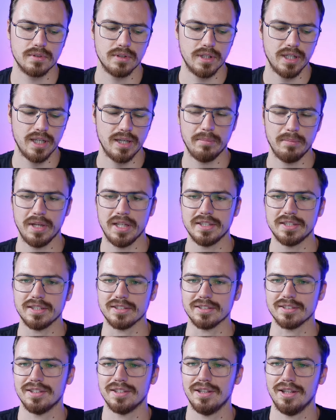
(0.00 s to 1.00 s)

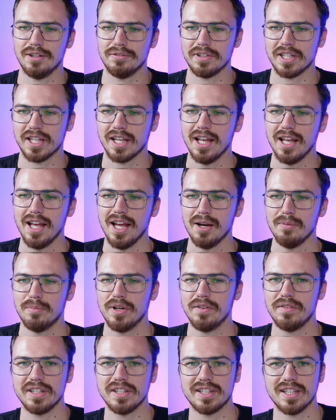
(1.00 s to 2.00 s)
Amazing. Love it.
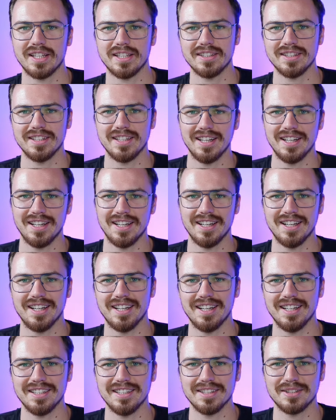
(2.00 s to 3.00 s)
Perfect. Then
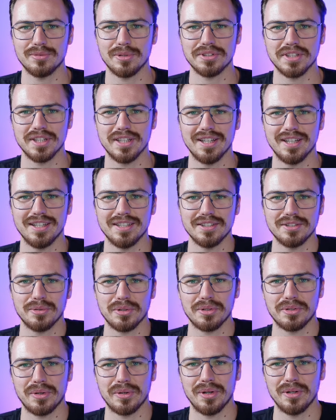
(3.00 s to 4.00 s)
uh, that was a, so a
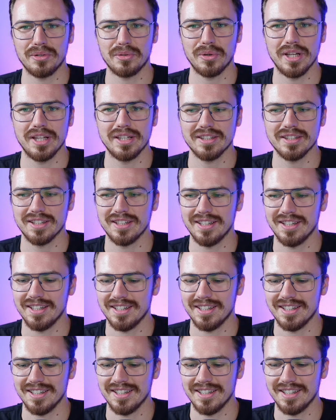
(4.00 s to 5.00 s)
gr great
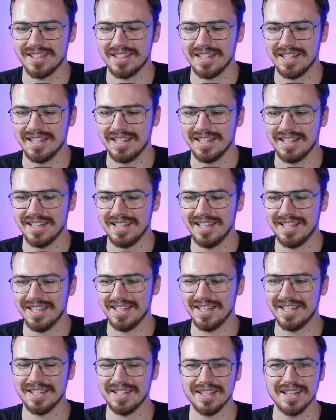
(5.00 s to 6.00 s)
uh, uh,
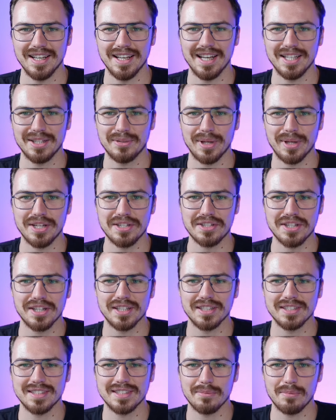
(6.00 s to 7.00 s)
adventure
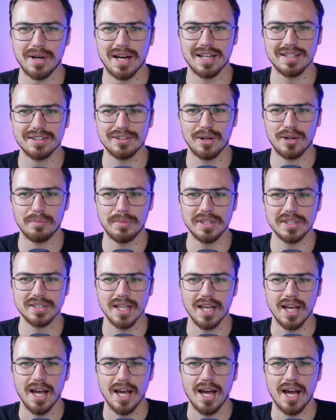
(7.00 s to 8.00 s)
in some other topics.
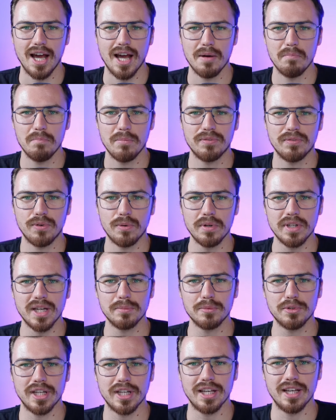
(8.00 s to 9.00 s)
Um, before we
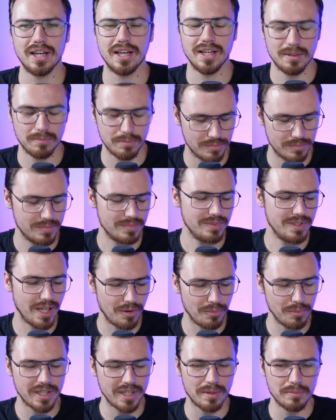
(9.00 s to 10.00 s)
come to the, uh, now
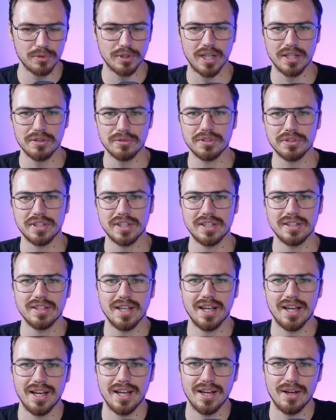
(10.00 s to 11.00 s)
we come to the end routine
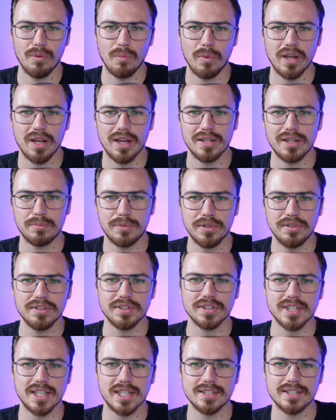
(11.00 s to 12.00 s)
uh, where the
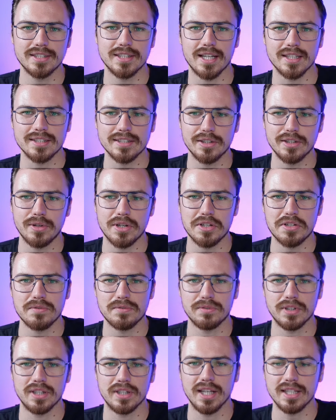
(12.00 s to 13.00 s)
previous guest is asking a question
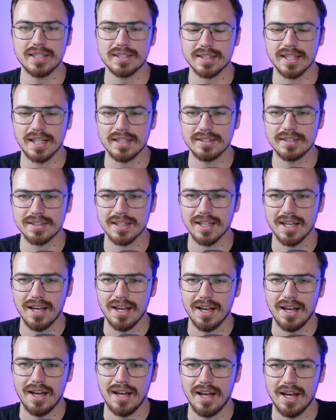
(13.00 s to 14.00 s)
for the next guest
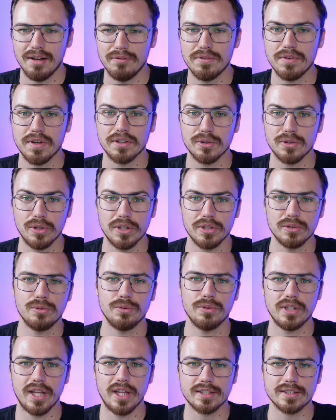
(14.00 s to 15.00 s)
uh, without knowing
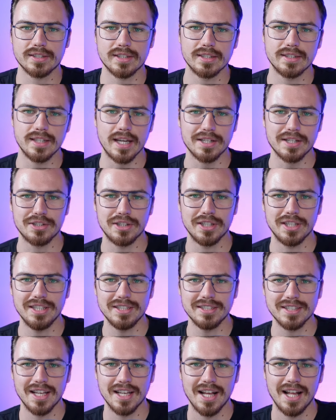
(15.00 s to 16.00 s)
who the next guest actually
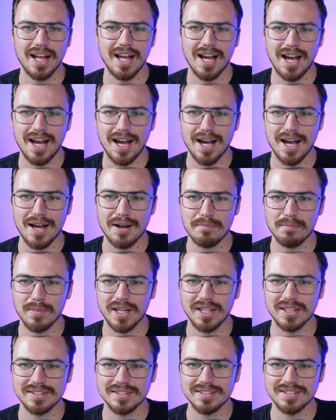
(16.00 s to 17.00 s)
is. Um,
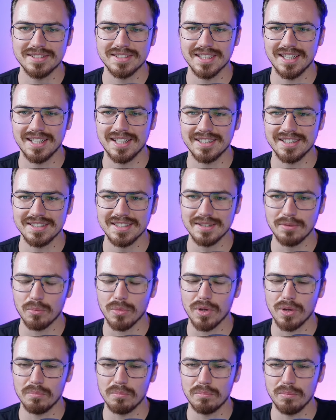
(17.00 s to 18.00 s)
and uh, this is a
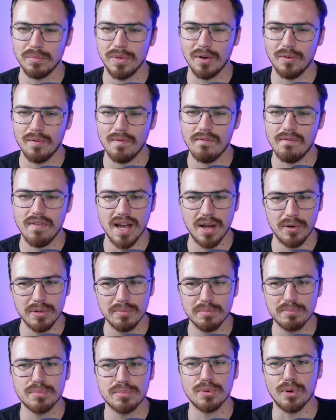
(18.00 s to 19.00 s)
very
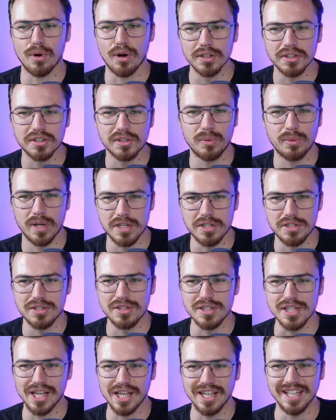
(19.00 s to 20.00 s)
broad
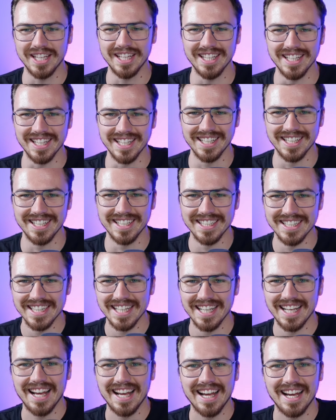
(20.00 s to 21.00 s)
question.
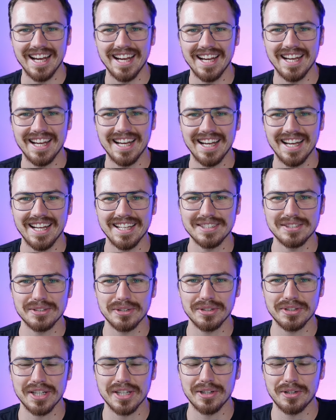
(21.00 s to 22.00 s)
uh, so
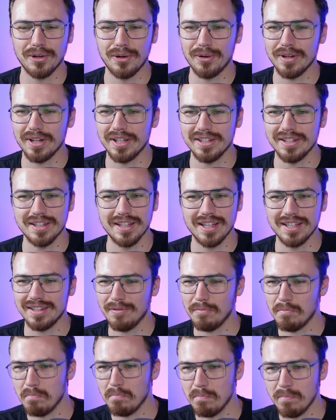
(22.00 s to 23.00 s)
you can go in
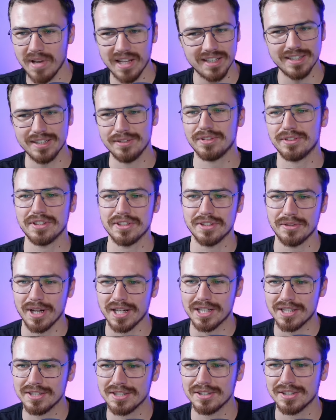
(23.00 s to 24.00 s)
many different
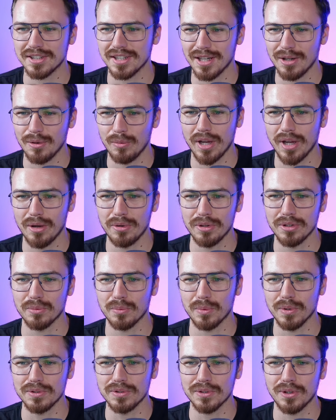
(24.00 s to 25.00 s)
directions uh, wherever you
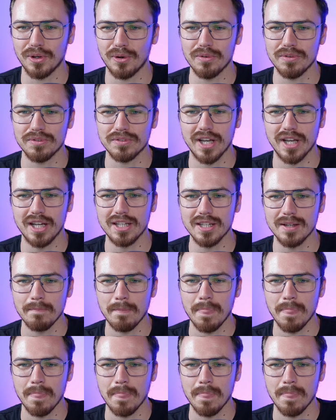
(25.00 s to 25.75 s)
want to go with that.